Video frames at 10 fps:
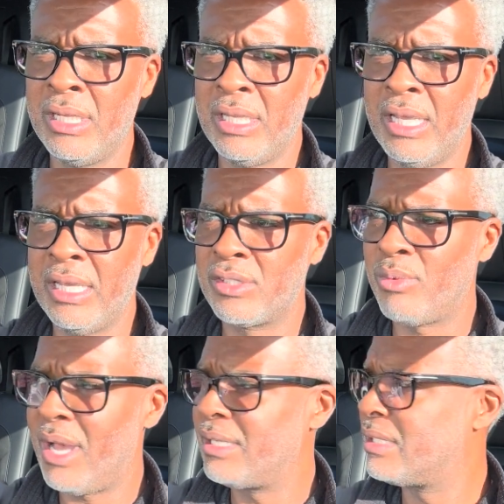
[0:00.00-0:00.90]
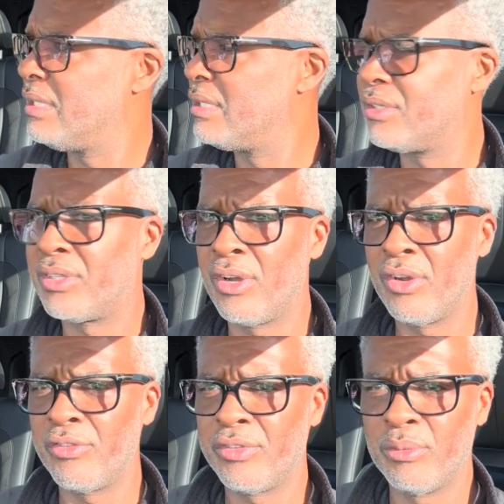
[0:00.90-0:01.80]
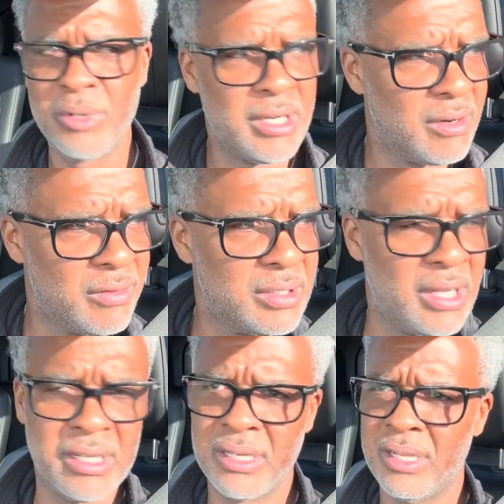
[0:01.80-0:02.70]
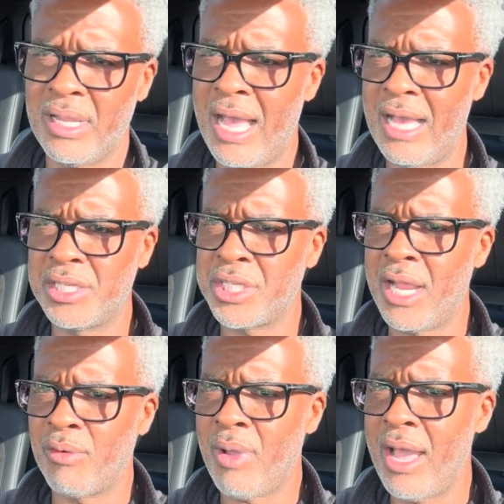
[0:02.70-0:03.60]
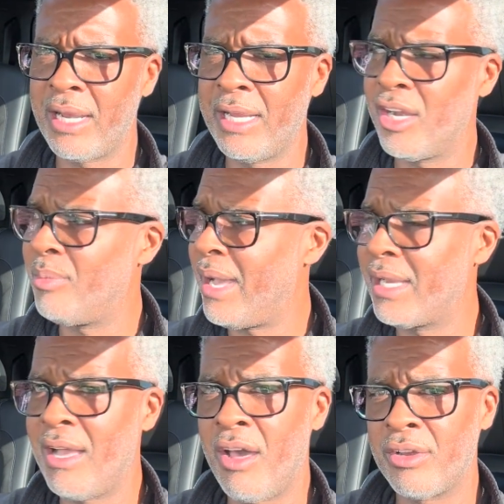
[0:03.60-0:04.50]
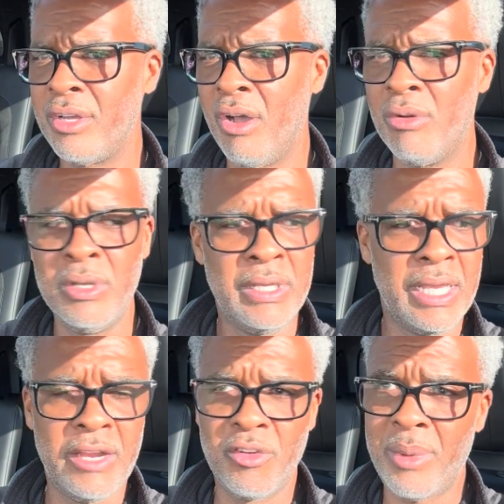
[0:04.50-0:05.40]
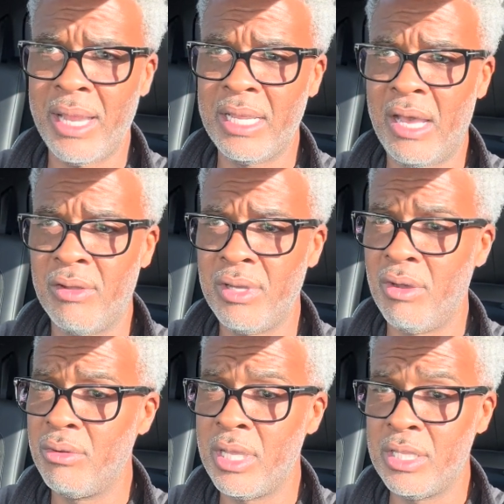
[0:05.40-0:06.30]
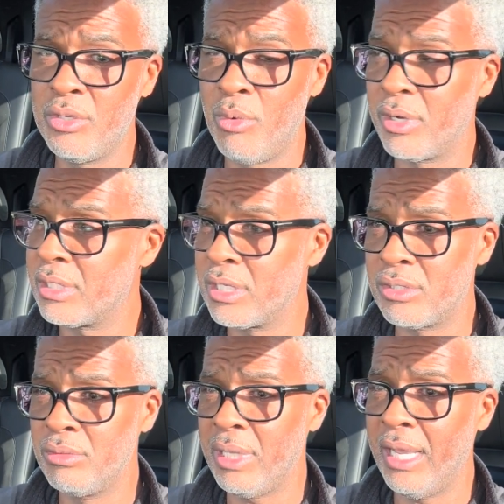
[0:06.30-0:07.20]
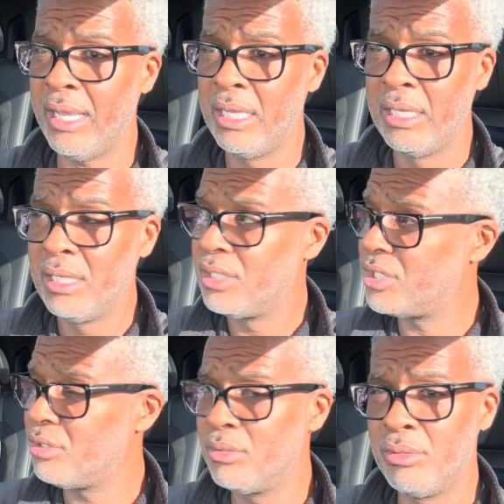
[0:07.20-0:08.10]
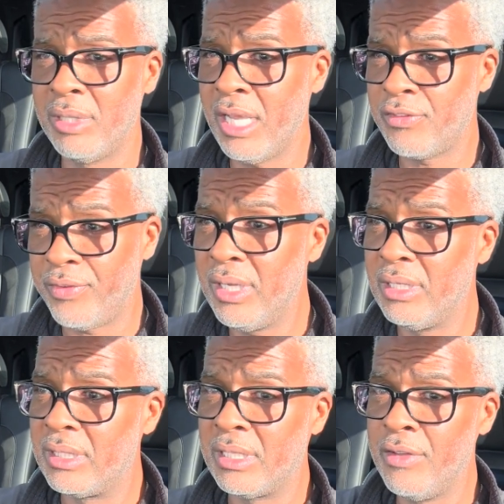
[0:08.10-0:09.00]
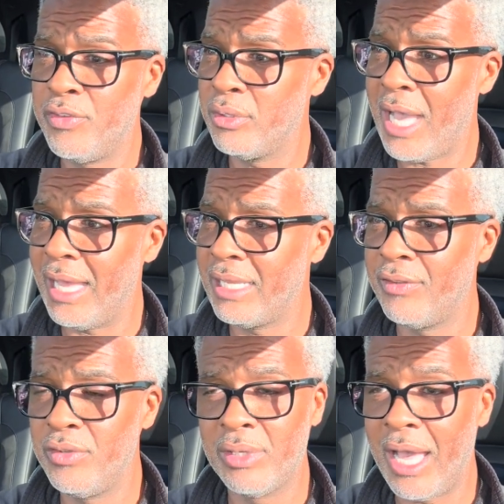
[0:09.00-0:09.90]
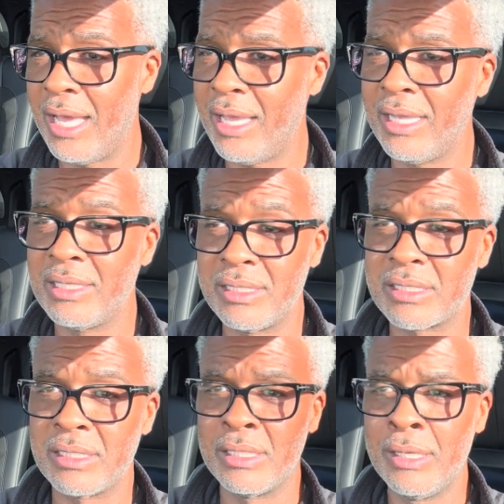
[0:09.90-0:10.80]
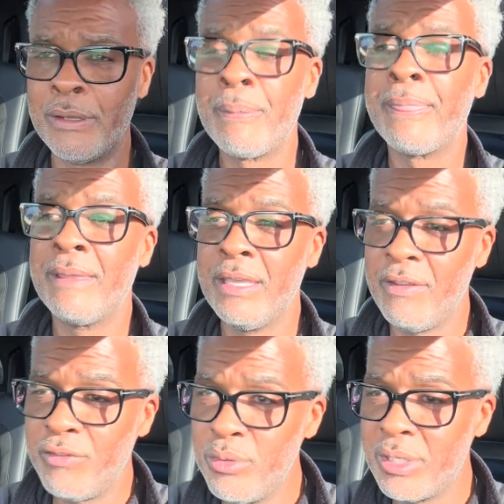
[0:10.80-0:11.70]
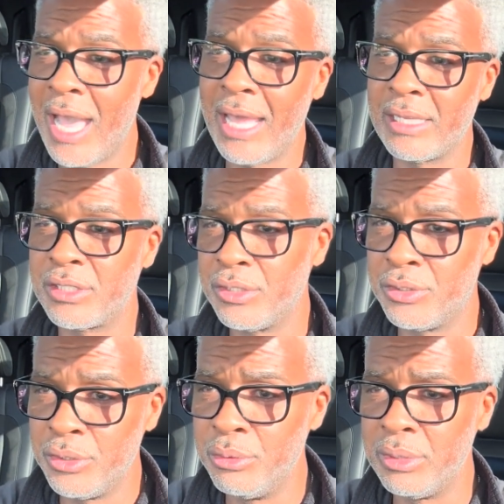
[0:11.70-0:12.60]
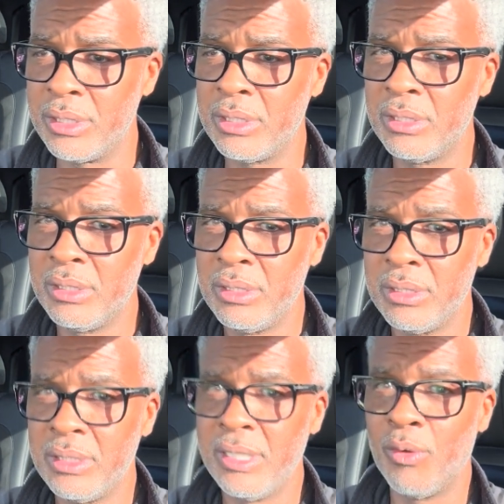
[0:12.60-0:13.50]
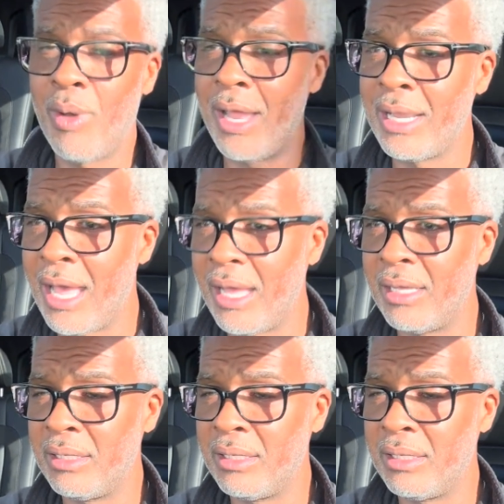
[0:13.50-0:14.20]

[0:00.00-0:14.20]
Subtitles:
XYZ in the third from whatever, the hot shot rider, everybody all know, and you want to just do that, shoot, that's fun. If you got, hey, listen, If you got it to do it, then why not?